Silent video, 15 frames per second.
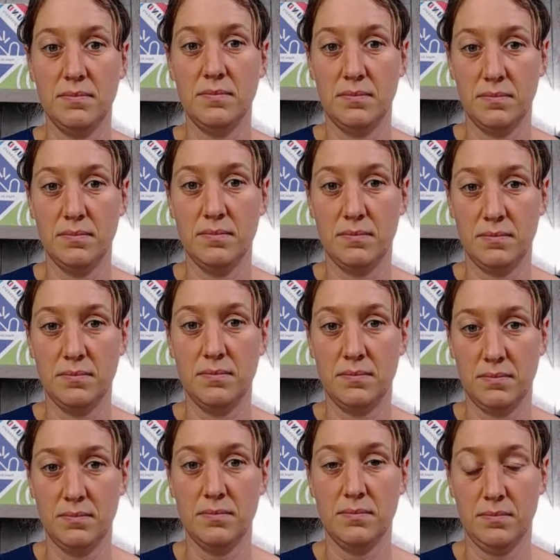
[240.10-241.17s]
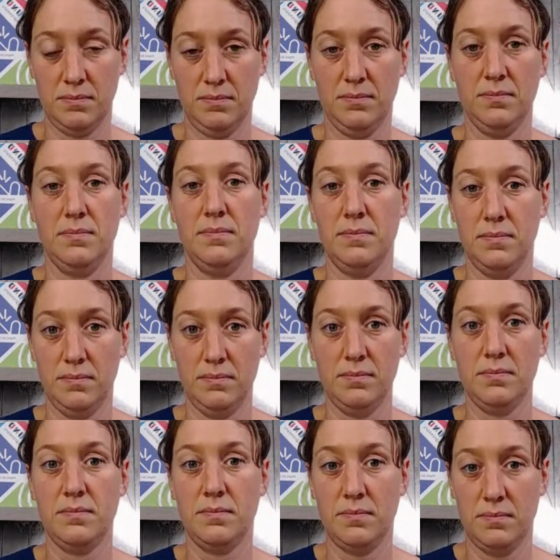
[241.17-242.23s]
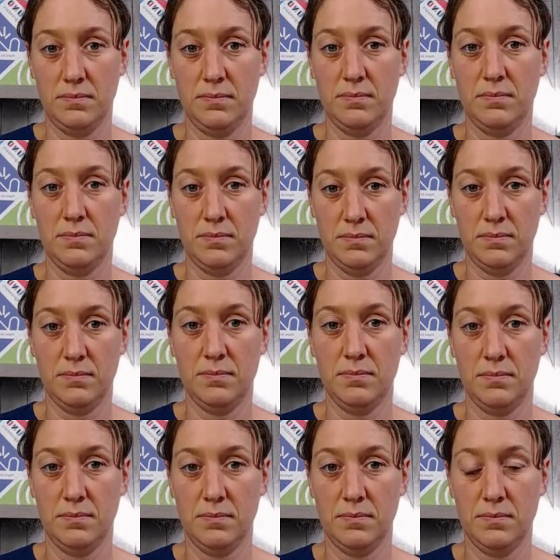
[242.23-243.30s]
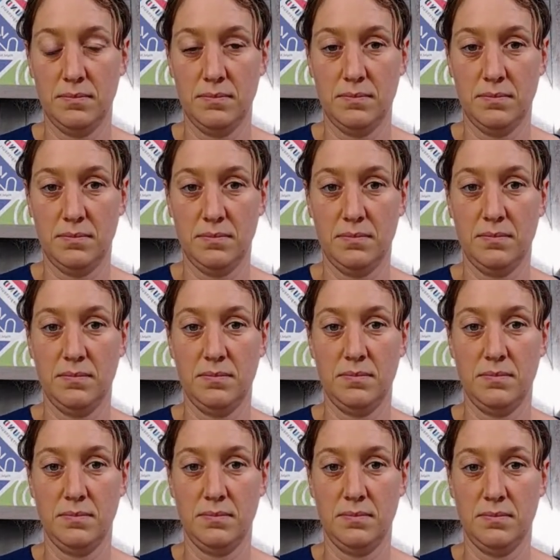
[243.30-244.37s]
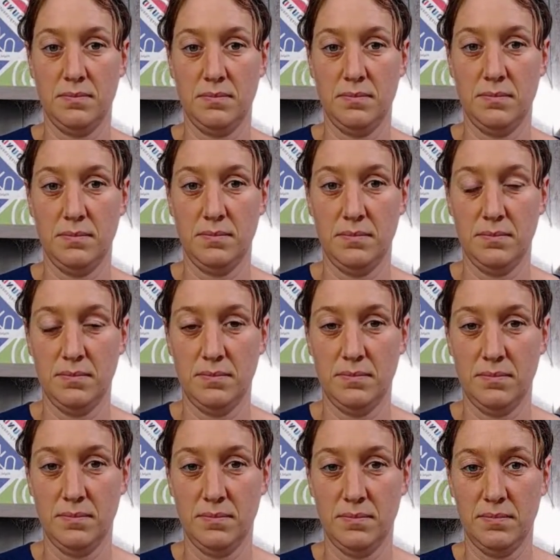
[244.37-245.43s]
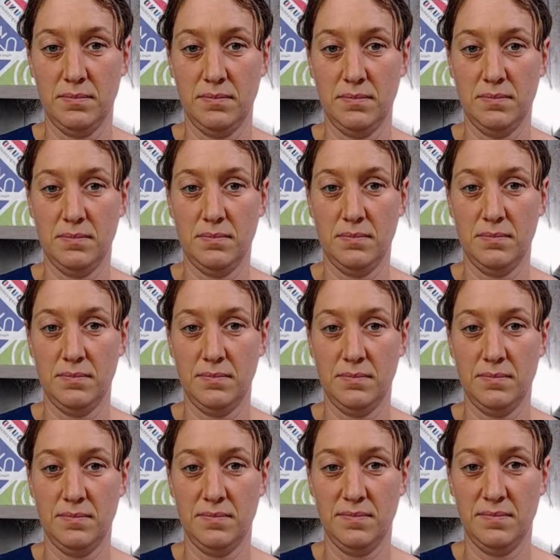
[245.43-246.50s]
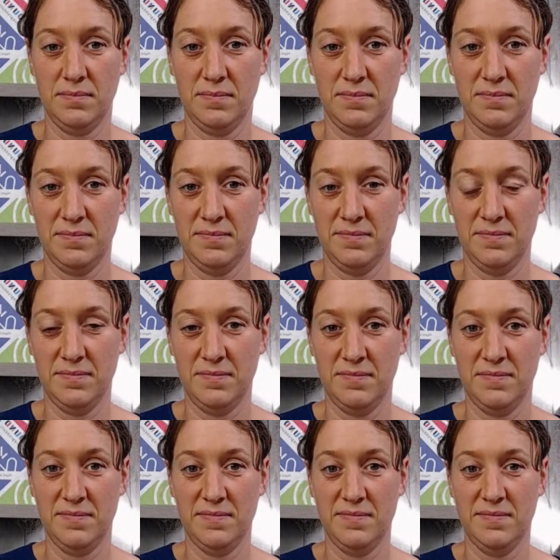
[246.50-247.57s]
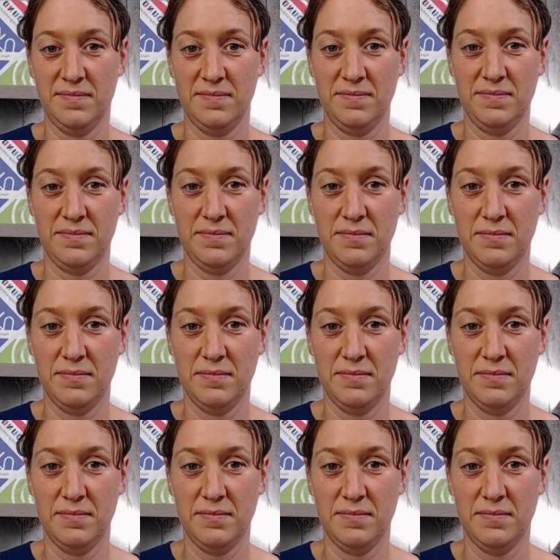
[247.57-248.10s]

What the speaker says: This person isn't speaking.